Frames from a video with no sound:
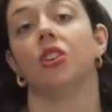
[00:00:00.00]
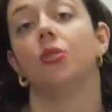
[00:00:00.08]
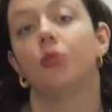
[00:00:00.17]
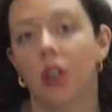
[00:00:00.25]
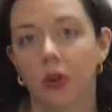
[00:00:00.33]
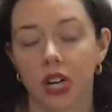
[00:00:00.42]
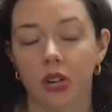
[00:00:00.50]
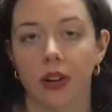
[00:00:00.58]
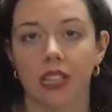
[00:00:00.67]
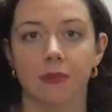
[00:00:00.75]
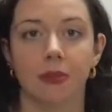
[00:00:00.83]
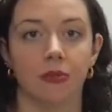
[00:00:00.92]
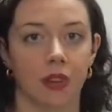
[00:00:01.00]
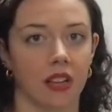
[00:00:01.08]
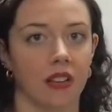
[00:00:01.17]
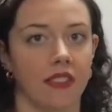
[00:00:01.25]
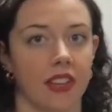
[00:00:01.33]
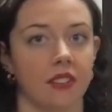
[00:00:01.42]
you know are going to be
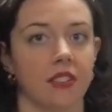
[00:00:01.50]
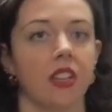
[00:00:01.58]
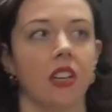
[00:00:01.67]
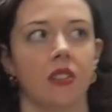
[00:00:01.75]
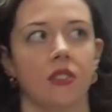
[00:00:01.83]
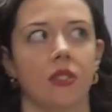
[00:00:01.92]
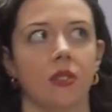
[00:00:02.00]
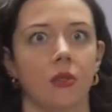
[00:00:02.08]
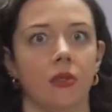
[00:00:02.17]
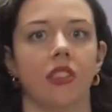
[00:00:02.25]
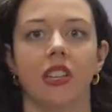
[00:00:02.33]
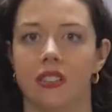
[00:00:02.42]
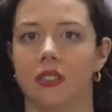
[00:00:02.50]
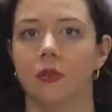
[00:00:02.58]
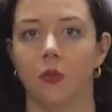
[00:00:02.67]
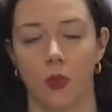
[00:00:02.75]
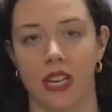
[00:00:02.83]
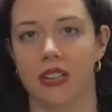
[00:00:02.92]
relevant to
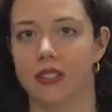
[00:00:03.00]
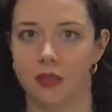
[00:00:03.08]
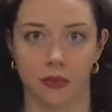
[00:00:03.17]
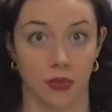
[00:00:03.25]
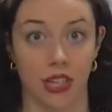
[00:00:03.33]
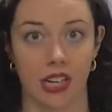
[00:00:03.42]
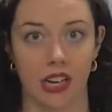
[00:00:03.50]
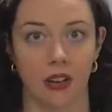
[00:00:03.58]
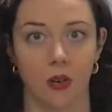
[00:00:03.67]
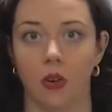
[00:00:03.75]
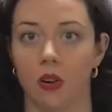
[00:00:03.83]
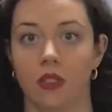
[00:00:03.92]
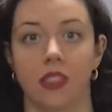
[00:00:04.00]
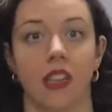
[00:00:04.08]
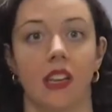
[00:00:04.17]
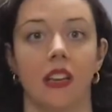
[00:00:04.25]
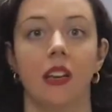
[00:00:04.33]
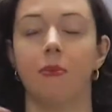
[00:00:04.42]
this week's reading or
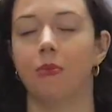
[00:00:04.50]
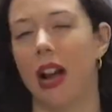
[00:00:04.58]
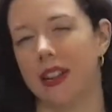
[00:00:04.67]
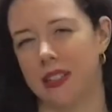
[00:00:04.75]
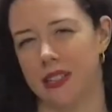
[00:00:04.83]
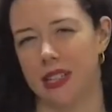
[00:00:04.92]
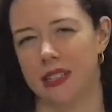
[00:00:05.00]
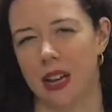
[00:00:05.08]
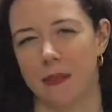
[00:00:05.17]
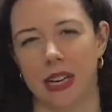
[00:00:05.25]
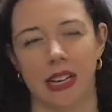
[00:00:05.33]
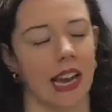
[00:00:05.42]
the practice that's coming